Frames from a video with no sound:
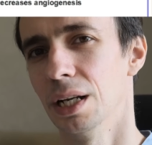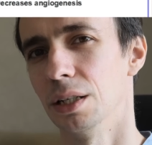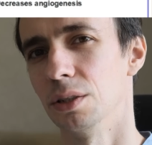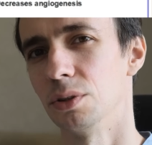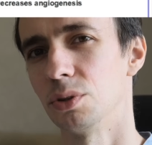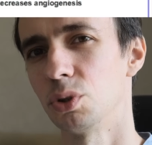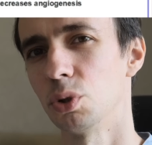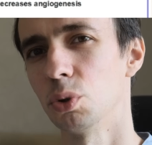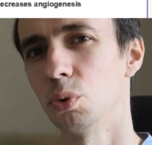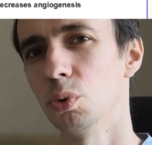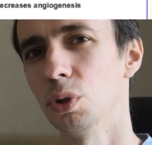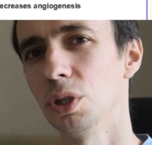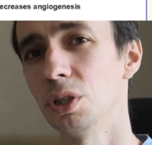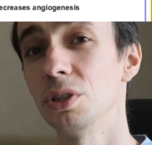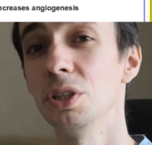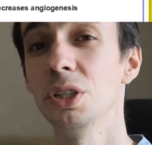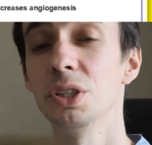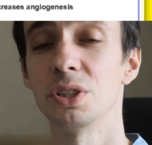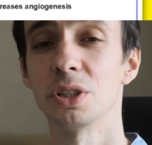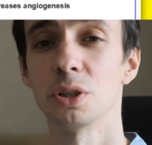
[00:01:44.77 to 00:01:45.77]
So it
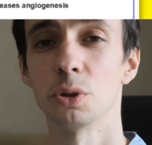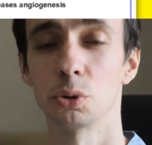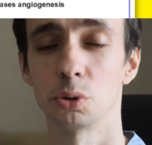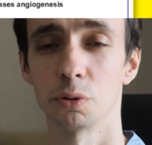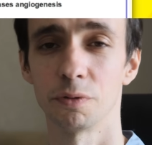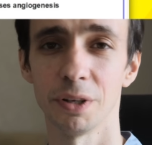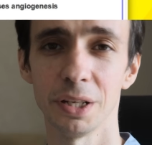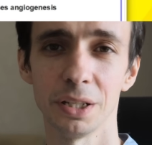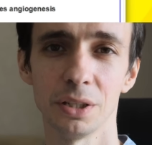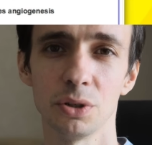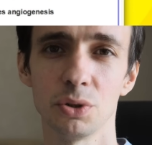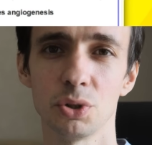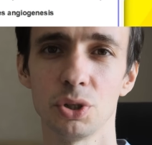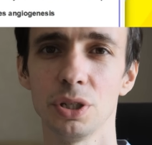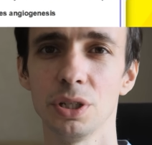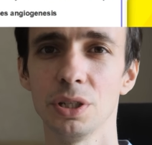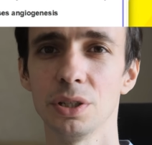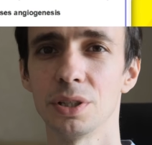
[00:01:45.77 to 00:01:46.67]
needs a lot of energy.